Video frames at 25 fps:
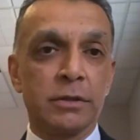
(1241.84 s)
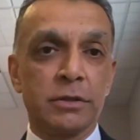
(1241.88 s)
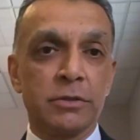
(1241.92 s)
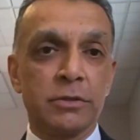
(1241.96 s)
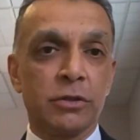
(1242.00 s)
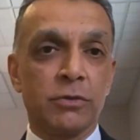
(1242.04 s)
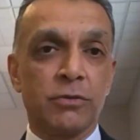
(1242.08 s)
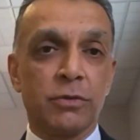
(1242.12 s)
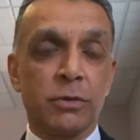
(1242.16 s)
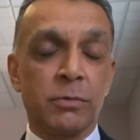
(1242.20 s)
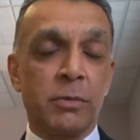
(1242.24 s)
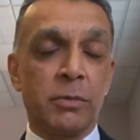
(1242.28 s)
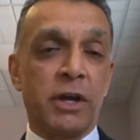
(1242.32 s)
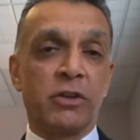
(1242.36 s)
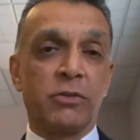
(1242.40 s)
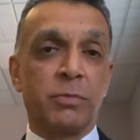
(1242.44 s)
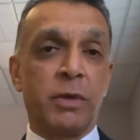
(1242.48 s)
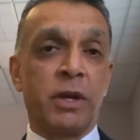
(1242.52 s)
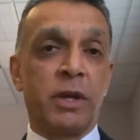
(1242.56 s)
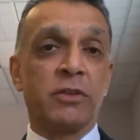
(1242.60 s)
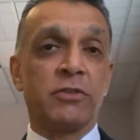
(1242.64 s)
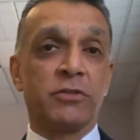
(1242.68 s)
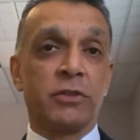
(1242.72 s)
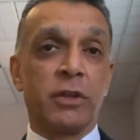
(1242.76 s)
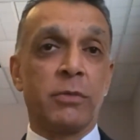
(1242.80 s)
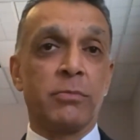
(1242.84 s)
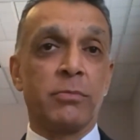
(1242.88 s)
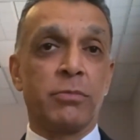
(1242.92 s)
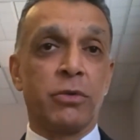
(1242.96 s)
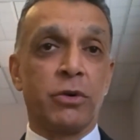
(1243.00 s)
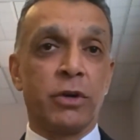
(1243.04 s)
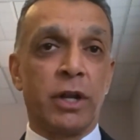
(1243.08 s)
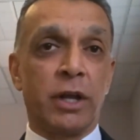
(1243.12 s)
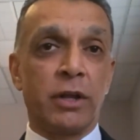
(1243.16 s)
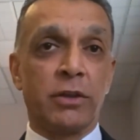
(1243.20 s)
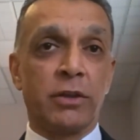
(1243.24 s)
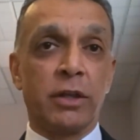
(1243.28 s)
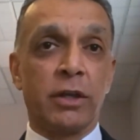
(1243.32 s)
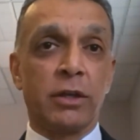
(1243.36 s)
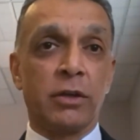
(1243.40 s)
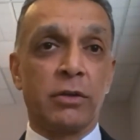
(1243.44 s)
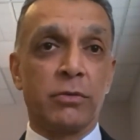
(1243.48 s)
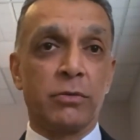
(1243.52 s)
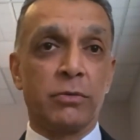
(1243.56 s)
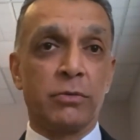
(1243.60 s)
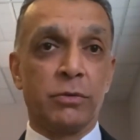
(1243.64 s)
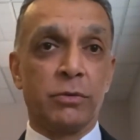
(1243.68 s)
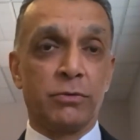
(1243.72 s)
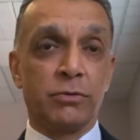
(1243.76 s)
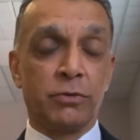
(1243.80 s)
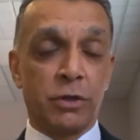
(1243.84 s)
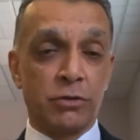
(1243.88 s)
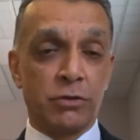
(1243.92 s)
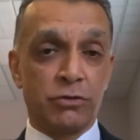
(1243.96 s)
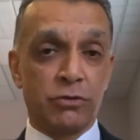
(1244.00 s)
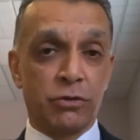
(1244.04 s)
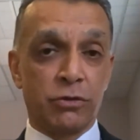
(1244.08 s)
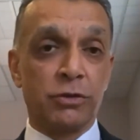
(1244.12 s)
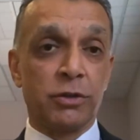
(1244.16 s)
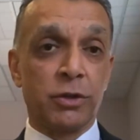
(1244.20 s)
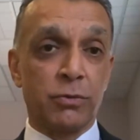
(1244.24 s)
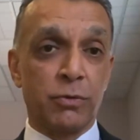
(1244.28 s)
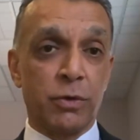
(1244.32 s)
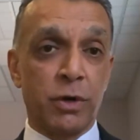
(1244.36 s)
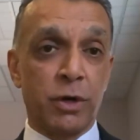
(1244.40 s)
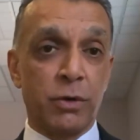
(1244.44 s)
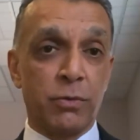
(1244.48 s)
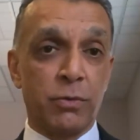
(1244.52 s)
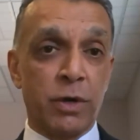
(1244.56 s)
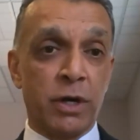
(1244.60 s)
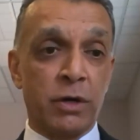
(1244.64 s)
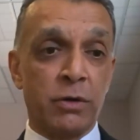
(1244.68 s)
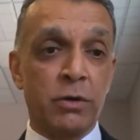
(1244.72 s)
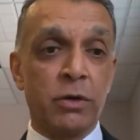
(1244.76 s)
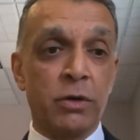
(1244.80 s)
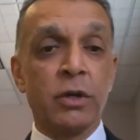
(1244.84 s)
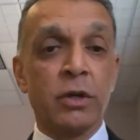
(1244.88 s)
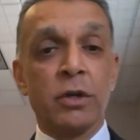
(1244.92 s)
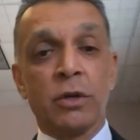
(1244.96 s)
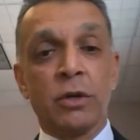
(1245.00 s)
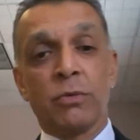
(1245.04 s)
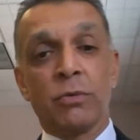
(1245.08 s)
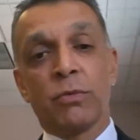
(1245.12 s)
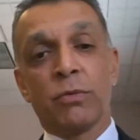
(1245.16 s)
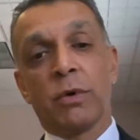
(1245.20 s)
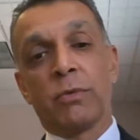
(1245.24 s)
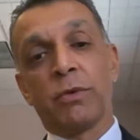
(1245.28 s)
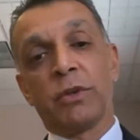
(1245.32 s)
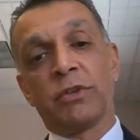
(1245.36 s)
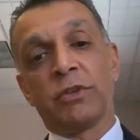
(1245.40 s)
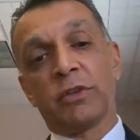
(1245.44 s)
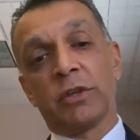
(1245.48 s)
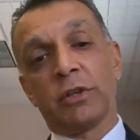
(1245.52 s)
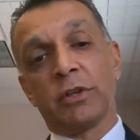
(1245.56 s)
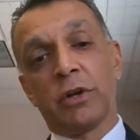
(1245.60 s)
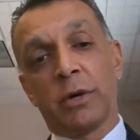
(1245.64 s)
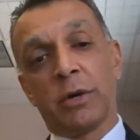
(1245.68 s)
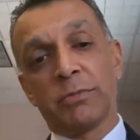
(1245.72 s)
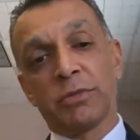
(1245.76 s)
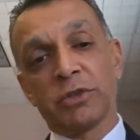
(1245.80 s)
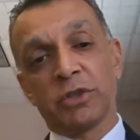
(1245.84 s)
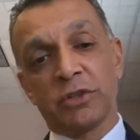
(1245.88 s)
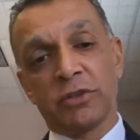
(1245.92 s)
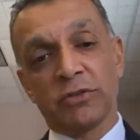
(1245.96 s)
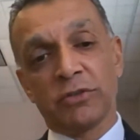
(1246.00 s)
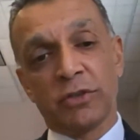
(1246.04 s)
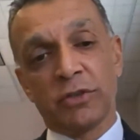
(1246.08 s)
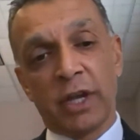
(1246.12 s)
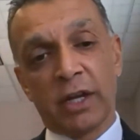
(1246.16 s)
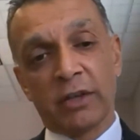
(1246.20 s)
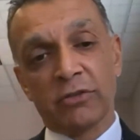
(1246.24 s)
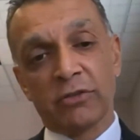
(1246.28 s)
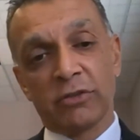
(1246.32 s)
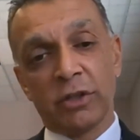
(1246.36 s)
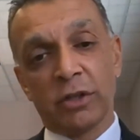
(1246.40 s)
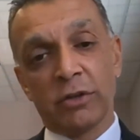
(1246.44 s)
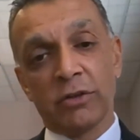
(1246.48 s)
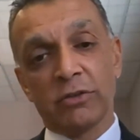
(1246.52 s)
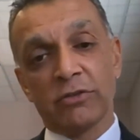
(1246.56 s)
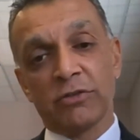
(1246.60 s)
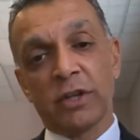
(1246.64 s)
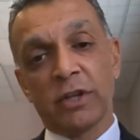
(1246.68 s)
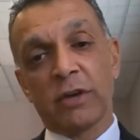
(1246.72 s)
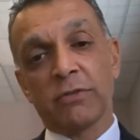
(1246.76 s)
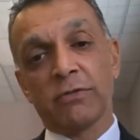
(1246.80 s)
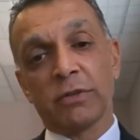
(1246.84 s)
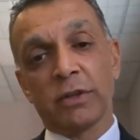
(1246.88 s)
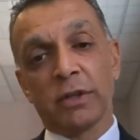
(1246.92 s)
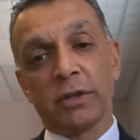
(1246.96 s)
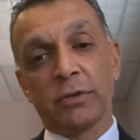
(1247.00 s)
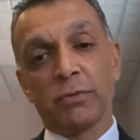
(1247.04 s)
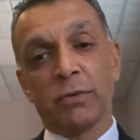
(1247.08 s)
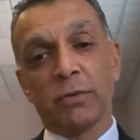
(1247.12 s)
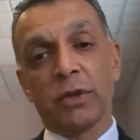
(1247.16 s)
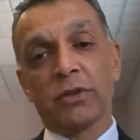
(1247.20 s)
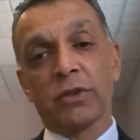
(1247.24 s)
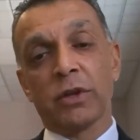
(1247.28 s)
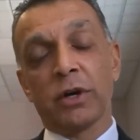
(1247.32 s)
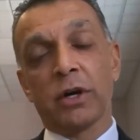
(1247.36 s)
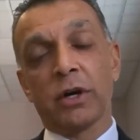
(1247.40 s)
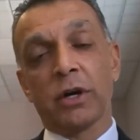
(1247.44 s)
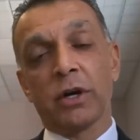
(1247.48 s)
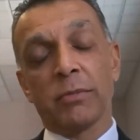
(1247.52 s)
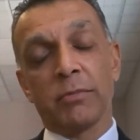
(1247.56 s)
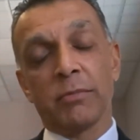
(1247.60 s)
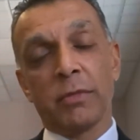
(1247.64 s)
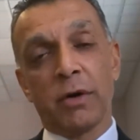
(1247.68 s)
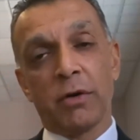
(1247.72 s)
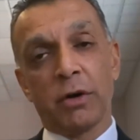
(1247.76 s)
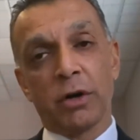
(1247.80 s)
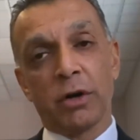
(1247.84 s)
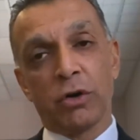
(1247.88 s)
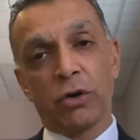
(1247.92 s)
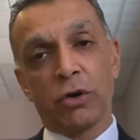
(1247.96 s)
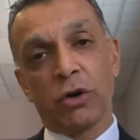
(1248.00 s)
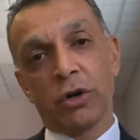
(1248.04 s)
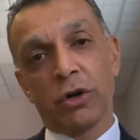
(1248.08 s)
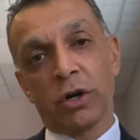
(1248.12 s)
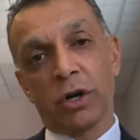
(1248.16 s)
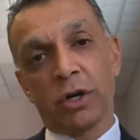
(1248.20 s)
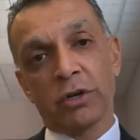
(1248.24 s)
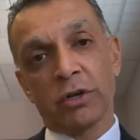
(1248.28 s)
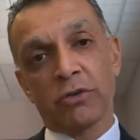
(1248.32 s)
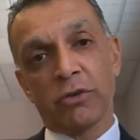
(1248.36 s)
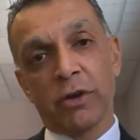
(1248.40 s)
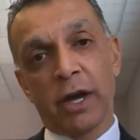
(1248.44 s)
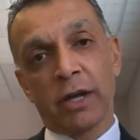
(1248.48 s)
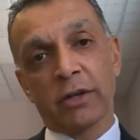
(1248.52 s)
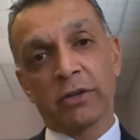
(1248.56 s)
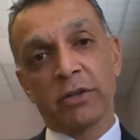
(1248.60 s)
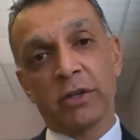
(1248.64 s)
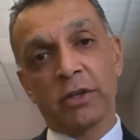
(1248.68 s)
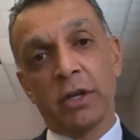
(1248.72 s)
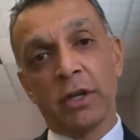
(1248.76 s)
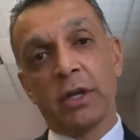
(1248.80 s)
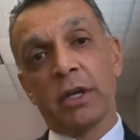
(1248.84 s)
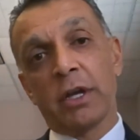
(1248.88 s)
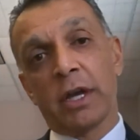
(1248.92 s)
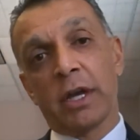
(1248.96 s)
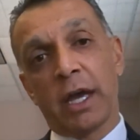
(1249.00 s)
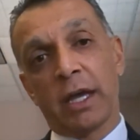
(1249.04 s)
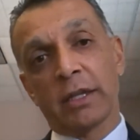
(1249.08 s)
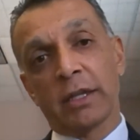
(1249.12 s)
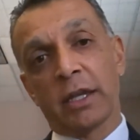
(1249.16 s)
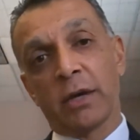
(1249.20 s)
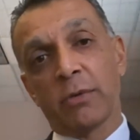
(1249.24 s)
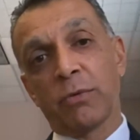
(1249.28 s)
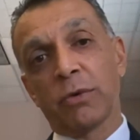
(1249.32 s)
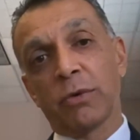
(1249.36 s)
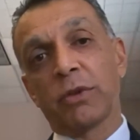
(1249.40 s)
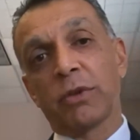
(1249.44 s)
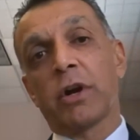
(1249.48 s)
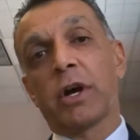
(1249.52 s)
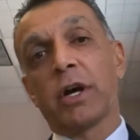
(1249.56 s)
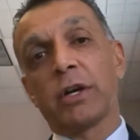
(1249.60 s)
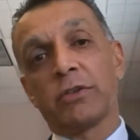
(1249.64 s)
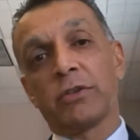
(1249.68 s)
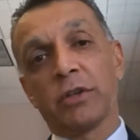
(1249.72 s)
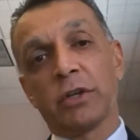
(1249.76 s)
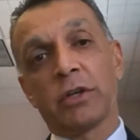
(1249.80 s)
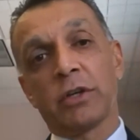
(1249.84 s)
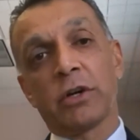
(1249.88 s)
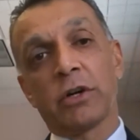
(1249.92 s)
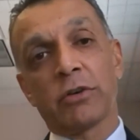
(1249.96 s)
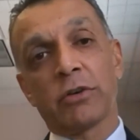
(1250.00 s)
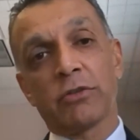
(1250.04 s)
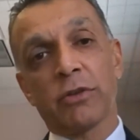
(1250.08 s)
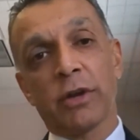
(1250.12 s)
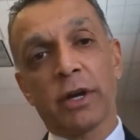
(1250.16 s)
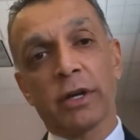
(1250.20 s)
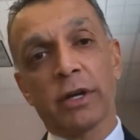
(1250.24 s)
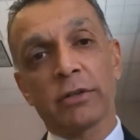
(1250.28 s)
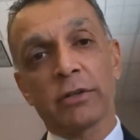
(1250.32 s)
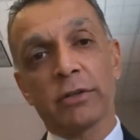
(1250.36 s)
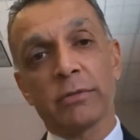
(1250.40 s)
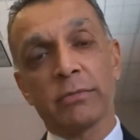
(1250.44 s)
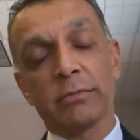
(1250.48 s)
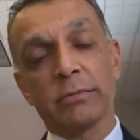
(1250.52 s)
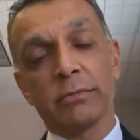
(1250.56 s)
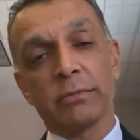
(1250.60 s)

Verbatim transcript: So from an expense standpoint, I think we've controlled it very well. Where we see the opportunities next year is definitely with uh, our core contract and then with our IT contract.